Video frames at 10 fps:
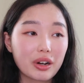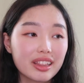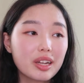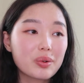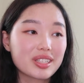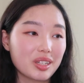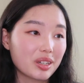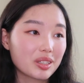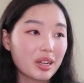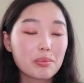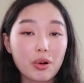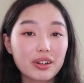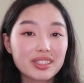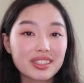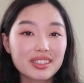Breathing was such an
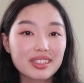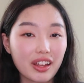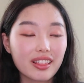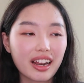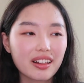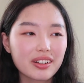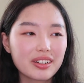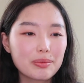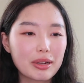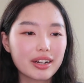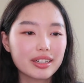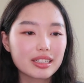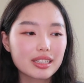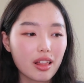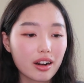important thing that I learned,
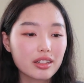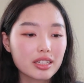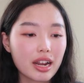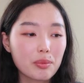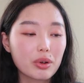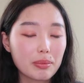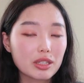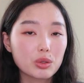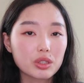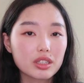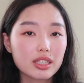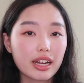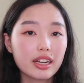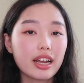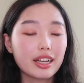because a lot of the time with my social
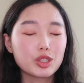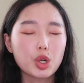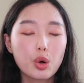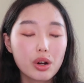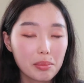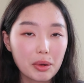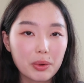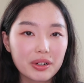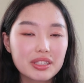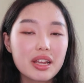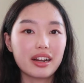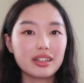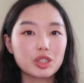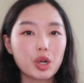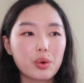anxiety, I choke on my words and
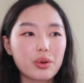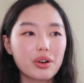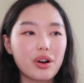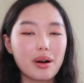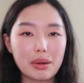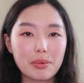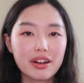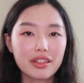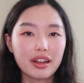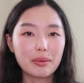I choke on my breath.